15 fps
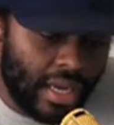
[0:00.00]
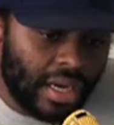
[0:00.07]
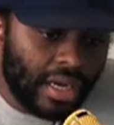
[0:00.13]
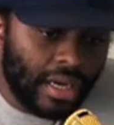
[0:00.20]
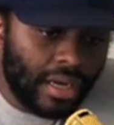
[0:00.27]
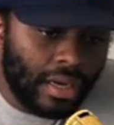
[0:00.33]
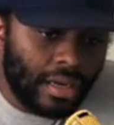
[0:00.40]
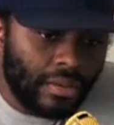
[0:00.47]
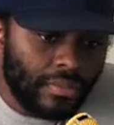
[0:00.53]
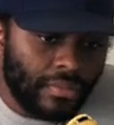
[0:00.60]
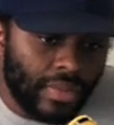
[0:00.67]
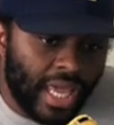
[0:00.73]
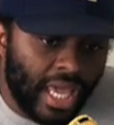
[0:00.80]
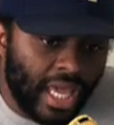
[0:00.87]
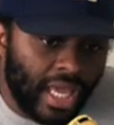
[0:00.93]

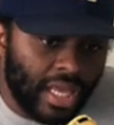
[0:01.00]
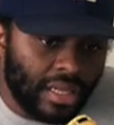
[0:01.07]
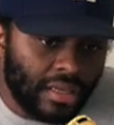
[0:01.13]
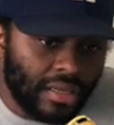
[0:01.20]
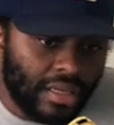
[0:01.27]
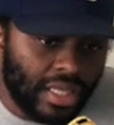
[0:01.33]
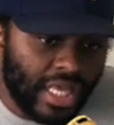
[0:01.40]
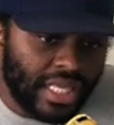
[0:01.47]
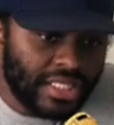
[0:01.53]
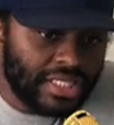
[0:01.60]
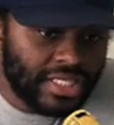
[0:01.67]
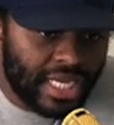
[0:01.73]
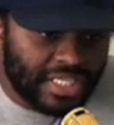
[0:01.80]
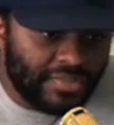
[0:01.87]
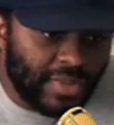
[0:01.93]
And it
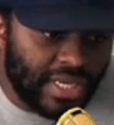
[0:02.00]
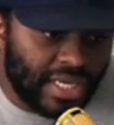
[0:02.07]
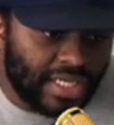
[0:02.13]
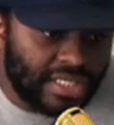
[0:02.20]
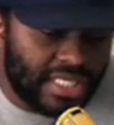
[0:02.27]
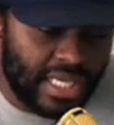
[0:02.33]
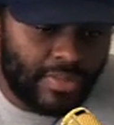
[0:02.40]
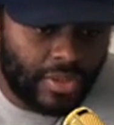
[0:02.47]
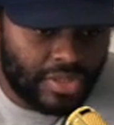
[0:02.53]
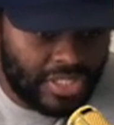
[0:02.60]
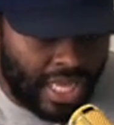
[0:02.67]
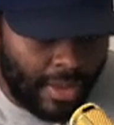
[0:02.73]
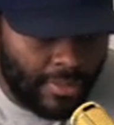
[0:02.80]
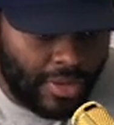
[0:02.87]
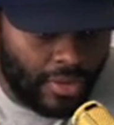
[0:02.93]
sucks because Deebo
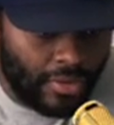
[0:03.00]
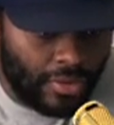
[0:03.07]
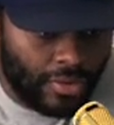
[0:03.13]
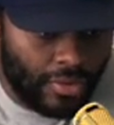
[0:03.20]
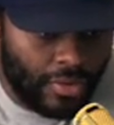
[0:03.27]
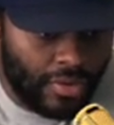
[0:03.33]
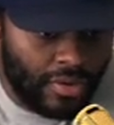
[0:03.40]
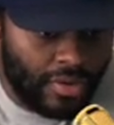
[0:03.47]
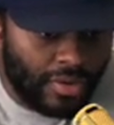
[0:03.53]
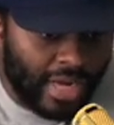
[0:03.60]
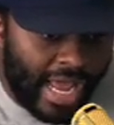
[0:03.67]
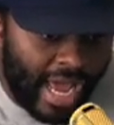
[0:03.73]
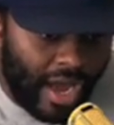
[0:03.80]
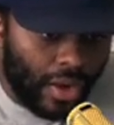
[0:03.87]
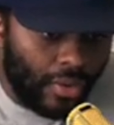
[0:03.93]
Samuel
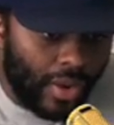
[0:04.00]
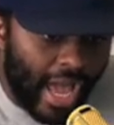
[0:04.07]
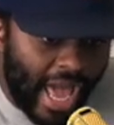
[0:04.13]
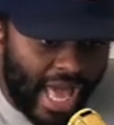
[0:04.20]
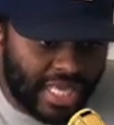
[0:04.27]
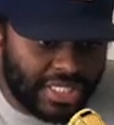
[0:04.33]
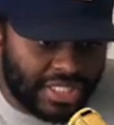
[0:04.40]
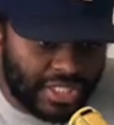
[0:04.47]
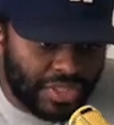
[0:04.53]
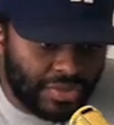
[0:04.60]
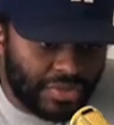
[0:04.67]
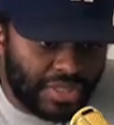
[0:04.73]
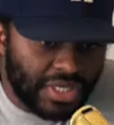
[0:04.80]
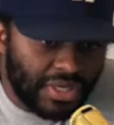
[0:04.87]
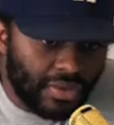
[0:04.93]
now has to
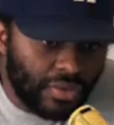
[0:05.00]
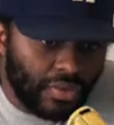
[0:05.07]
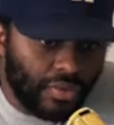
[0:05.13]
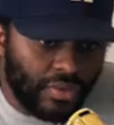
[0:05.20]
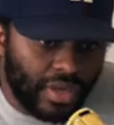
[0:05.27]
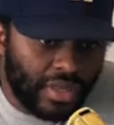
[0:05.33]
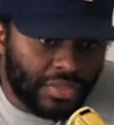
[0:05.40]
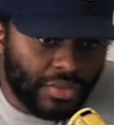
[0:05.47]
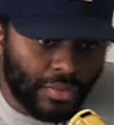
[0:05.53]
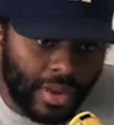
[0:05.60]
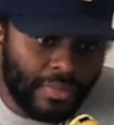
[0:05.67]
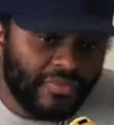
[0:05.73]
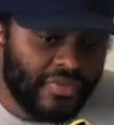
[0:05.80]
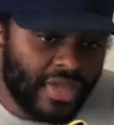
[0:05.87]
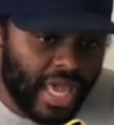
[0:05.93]
deal with the
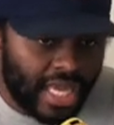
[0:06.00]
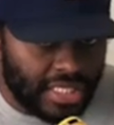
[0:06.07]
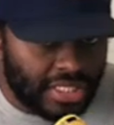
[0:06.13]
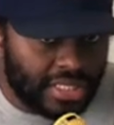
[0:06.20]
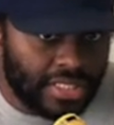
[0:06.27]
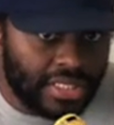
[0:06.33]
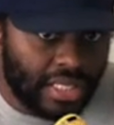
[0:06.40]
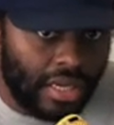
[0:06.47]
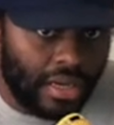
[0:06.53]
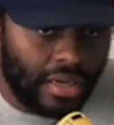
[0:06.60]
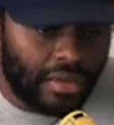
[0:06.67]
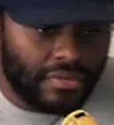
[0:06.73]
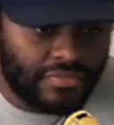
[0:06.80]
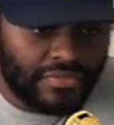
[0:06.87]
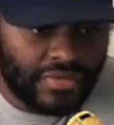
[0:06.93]
ramifications
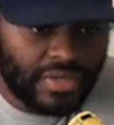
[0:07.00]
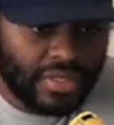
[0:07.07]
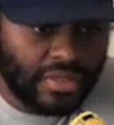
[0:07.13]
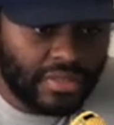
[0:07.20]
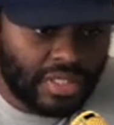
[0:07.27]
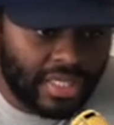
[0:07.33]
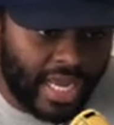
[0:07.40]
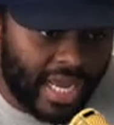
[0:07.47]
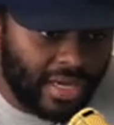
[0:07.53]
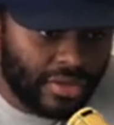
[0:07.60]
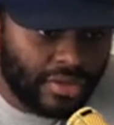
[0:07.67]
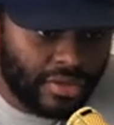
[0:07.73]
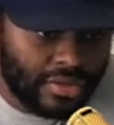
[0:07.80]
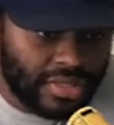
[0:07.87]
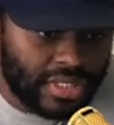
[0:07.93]
of the
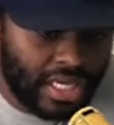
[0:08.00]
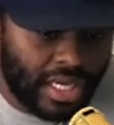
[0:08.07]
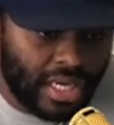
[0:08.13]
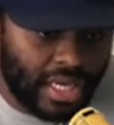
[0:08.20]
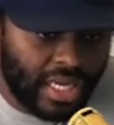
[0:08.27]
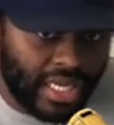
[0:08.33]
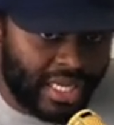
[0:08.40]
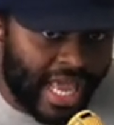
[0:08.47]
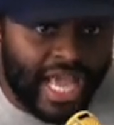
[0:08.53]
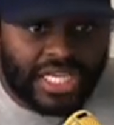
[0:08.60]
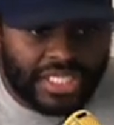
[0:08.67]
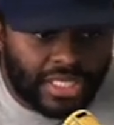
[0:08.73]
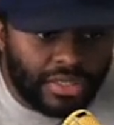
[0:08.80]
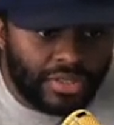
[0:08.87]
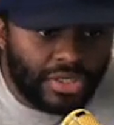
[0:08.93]
Niners in
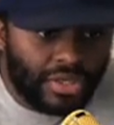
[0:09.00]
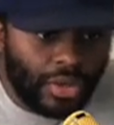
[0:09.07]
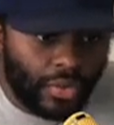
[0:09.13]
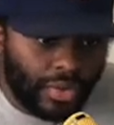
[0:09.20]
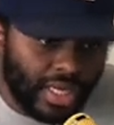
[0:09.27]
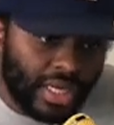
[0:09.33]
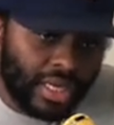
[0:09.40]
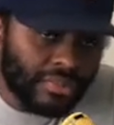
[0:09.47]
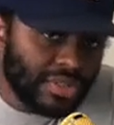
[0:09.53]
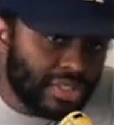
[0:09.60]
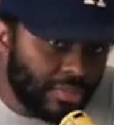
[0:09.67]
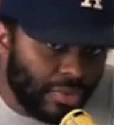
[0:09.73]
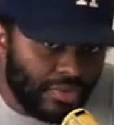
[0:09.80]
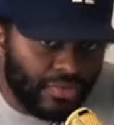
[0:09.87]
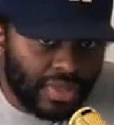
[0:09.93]
action, you know, when it comes to
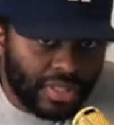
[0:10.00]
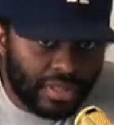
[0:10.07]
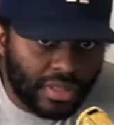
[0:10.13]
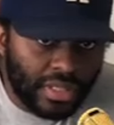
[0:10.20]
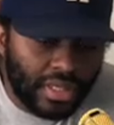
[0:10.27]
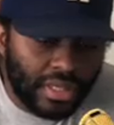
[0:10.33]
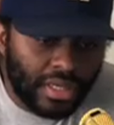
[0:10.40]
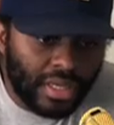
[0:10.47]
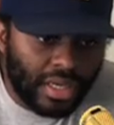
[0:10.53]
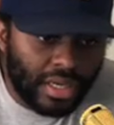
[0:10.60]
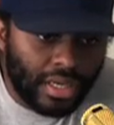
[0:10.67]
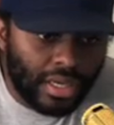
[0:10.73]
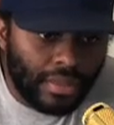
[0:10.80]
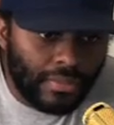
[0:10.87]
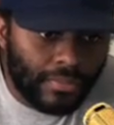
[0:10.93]
moving
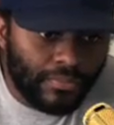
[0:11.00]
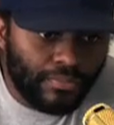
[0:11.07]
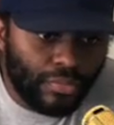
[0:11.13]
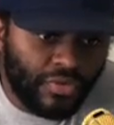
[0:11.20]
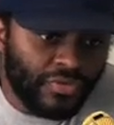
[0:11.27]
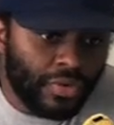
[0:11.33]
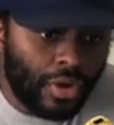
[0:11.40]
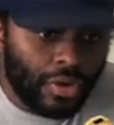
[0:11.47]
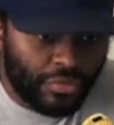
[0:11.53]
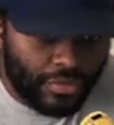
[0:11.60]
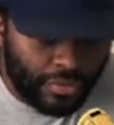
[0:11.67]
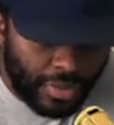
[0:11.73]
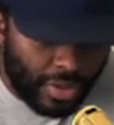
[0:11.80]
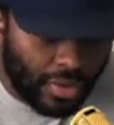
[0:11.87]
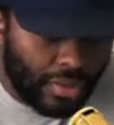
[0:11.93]
on
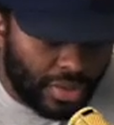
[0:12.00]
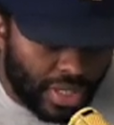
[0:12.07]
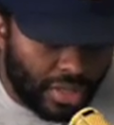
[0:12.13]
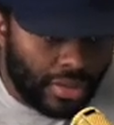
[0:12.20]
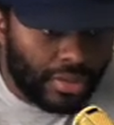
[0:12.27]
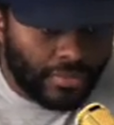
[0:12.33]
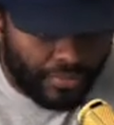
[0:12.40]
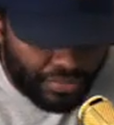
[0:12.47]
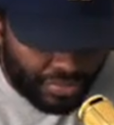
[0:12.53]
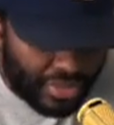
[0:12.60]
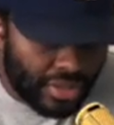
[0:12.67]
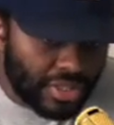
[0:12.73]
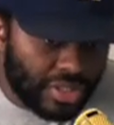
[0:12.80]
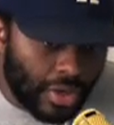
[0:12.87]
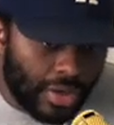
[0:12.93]
from
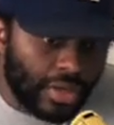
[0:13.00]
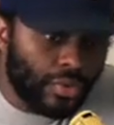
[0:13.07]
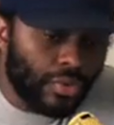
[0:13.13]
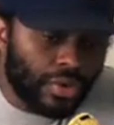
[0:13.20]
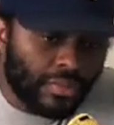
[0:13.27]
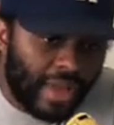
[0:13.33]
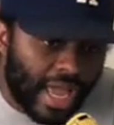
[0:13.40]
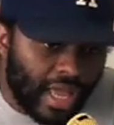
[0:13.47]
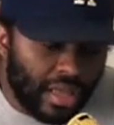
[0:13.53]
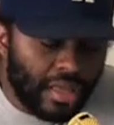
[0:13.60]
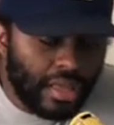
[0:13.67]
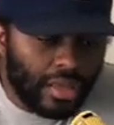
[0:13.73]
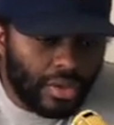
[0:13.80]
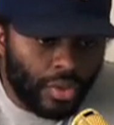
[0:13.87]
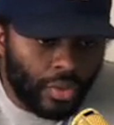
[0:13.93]
their starting quarterback,
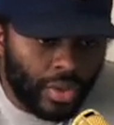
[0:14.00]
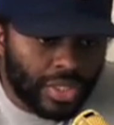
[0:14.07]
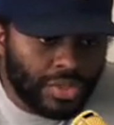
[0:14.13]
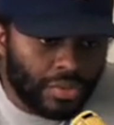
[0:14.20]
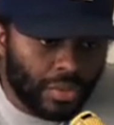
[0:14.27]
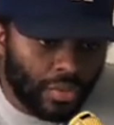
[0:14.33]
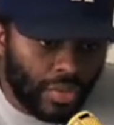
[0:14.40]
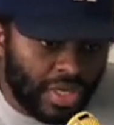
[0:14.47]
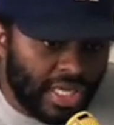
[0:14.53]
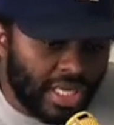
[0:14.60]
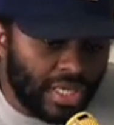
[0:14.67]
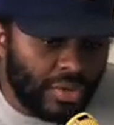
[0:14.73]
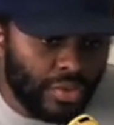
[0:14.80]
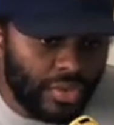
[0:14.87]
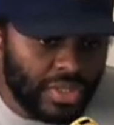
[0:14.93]
going to a rookie
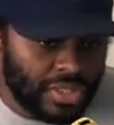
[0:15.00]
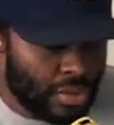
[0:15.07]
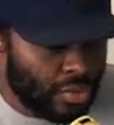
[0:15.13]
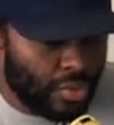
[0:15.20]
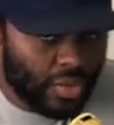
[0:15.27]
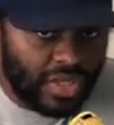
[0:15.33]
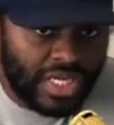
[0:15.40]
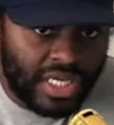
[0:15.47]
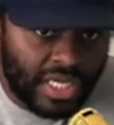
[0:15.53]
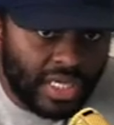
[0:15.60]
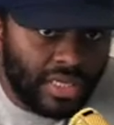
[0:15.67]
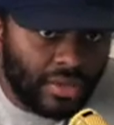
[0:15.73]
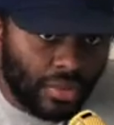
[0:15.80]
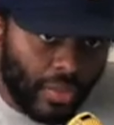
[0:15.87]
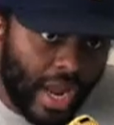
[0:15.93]
who is on a rookie
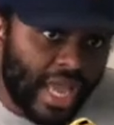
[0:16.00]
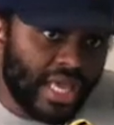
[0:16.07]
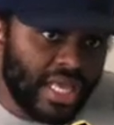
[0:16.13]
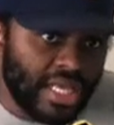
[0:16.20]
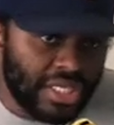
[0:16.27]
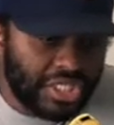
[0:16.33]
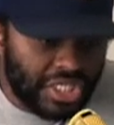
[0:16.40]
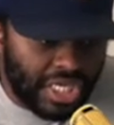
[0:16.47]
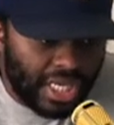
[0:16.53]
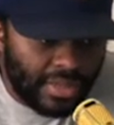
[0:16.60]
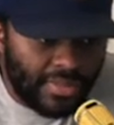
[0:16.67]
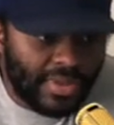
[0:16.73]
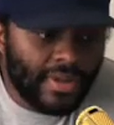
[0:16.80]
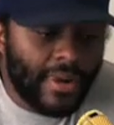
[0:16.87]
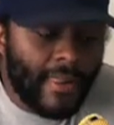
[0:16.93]
deal, right? He's
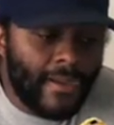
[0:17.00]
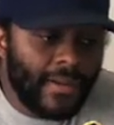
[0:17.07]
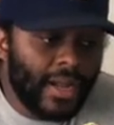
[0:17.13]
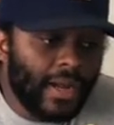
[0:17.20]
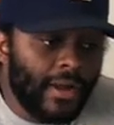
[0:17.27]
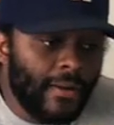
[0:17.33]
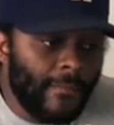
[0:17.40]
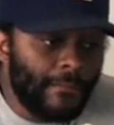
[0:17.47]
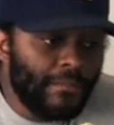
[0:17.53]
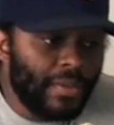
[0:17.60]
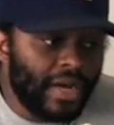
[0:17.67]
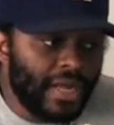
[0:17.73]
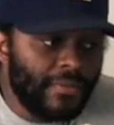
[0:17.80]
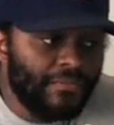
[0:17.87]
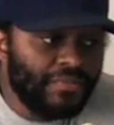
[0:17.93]
cheap,
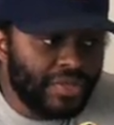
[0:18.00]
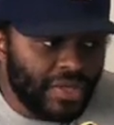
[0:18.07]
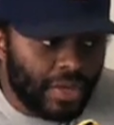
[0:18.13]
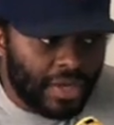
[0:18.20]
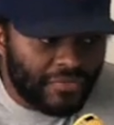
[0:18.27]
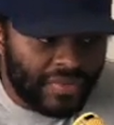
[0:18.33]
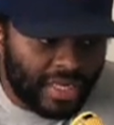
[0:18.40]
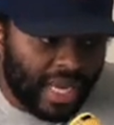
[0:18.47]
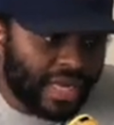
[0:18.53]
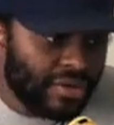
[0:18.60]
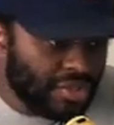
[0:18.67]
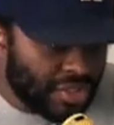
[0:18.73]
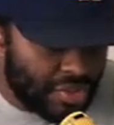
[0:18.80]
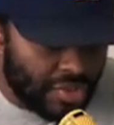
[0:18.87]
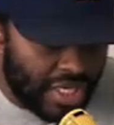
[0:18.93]
but, you know, if the
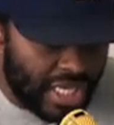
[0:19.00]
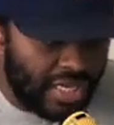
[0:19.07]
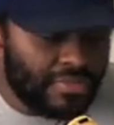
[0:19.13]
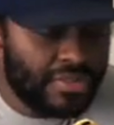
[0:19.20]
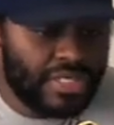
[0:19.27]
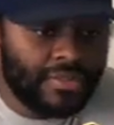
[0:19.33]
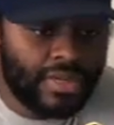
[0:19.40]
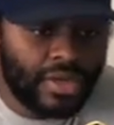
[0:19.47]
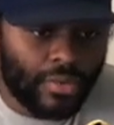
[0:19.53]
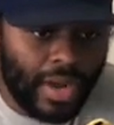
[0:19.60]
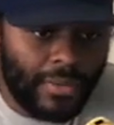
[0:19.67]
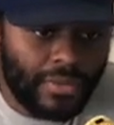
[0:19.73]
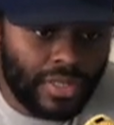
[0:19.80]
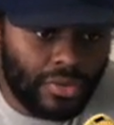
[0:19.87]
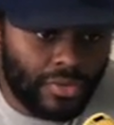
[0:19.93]
Niners do keep Jimmy
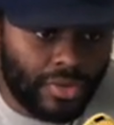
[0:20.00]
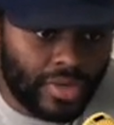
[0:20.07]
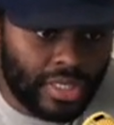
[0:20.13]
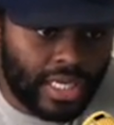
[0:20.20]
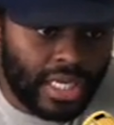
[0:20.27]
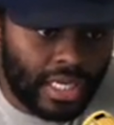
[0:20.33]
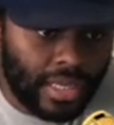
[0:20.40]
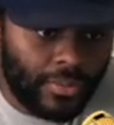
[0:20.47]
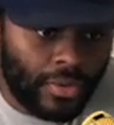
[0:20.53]
Garoppolo, they're going to end up